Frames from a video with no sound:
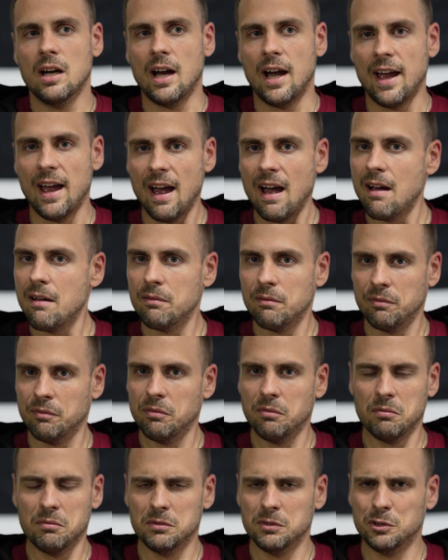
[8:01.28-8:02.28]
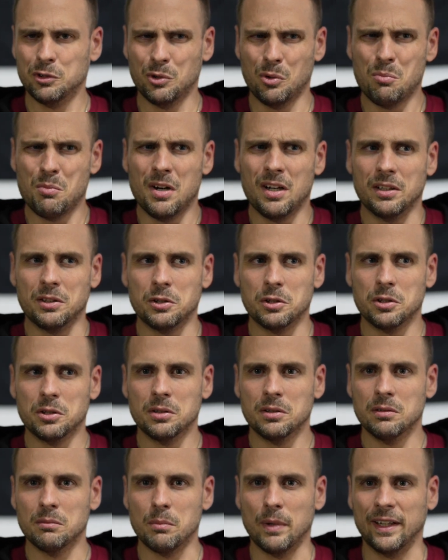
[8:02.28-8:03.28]
I have so much.
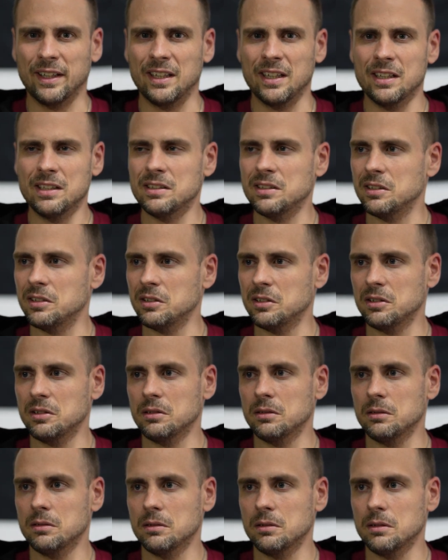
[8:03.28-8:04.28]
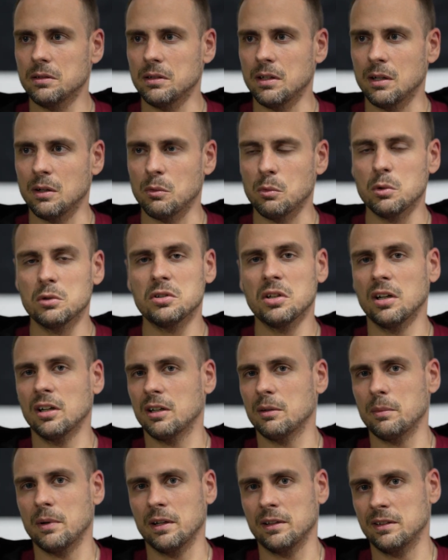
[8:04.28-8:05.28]
My kids, you know, we'll
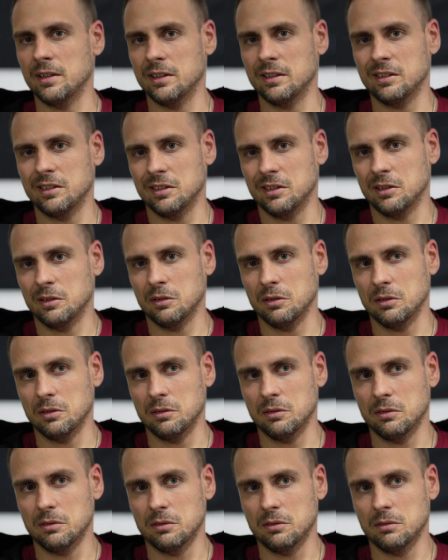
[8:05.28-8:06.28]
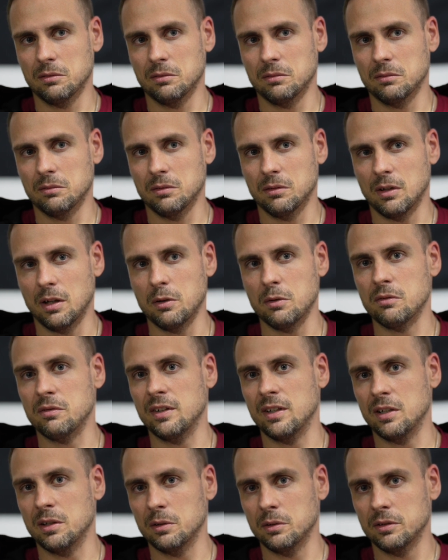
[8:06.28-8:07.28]
talk about this in uh, other
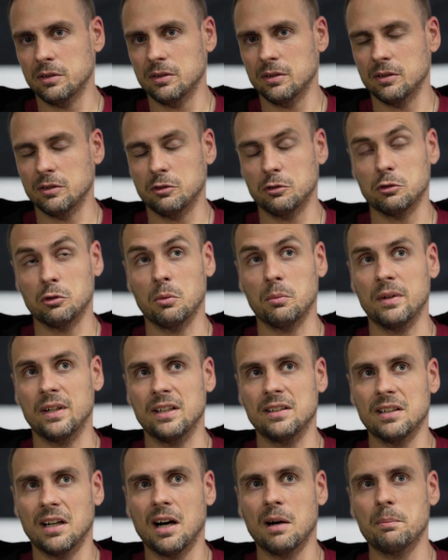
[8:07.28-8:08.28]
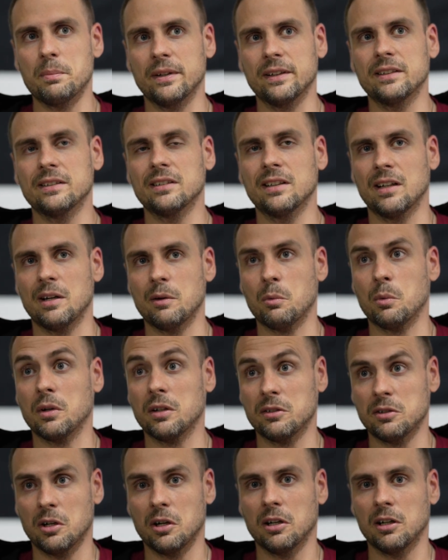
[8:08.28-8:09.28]
videos. There's so many topics that I
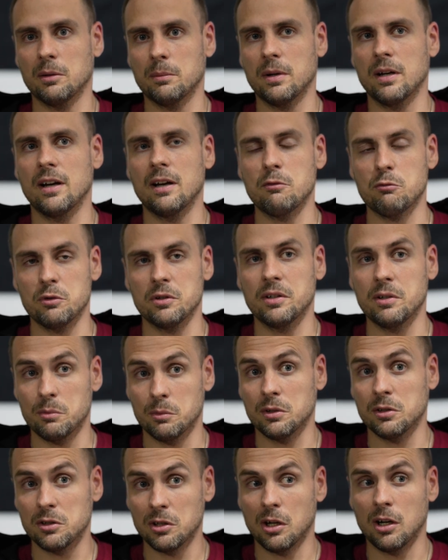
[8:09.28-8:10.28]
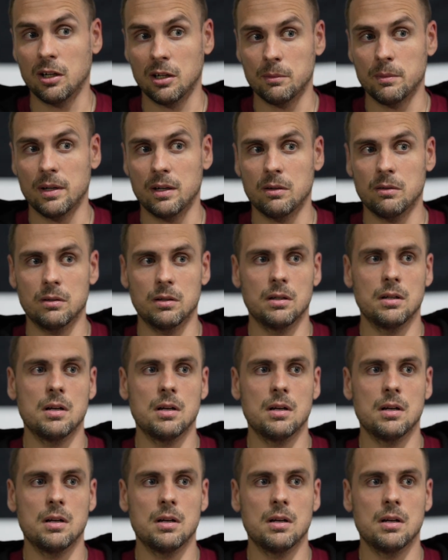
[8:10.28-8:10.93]
want to talk about, I really want to talk about.